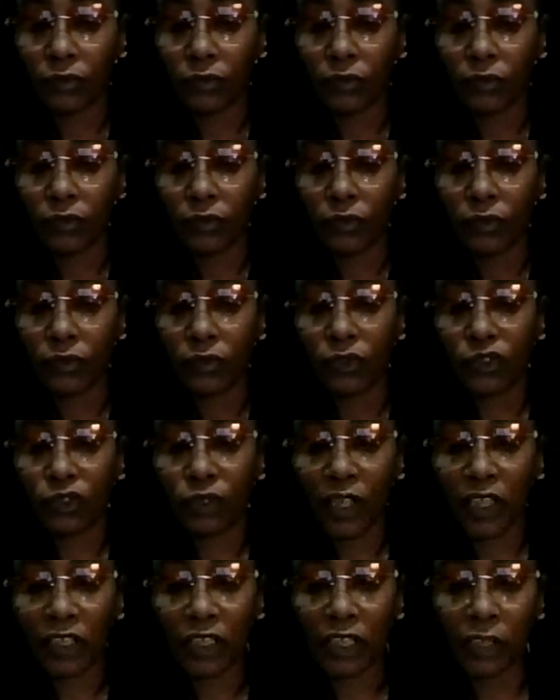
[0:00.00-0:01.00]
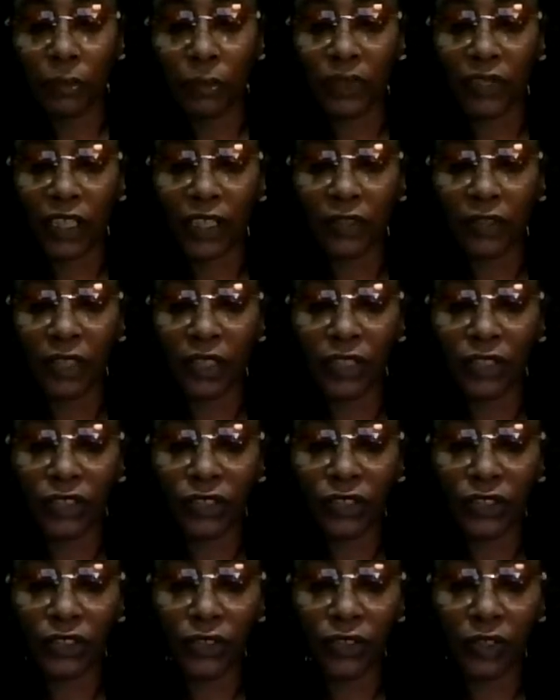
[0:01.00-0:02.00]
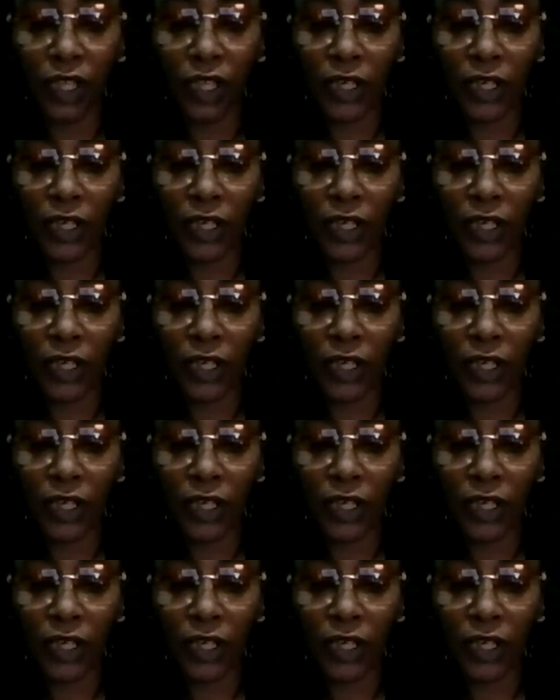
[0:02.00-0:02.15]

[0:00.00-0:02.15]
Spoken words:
trying to upset things in your life.